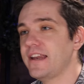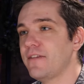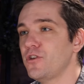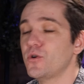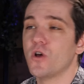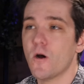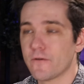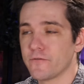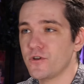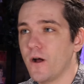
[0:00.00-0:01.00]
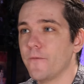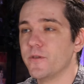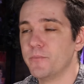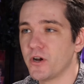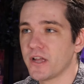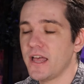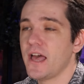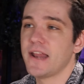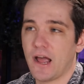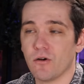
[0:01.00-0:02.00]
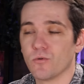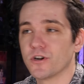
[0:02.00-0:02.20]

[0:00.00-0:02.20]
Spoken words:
and giving you an overview of the book and how it